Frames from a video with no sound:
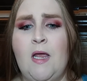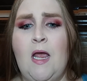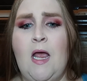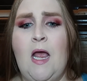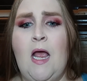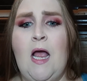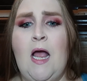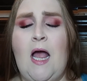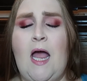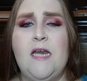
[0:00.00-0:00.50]

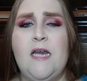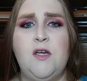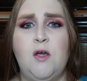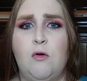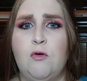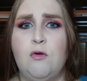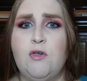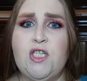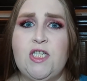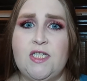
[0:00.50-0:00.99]
I know
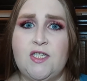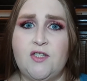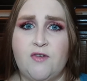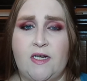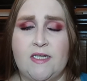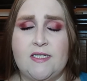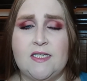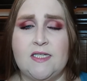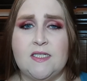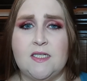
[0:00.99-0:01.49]
she
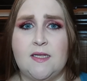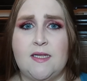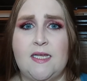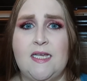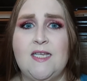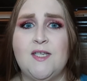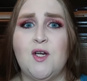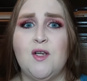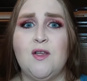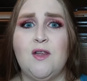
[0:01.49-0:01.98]
stresses that
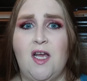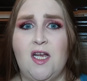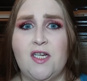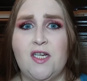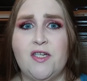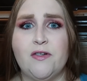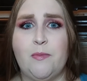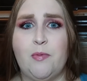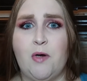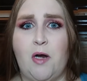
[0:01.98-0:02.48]
these are
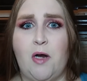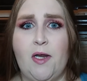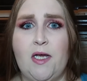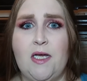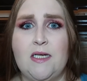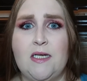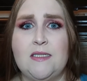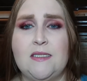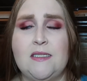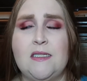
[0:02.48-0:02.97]
luxury
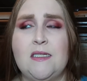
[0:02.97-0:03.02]
products.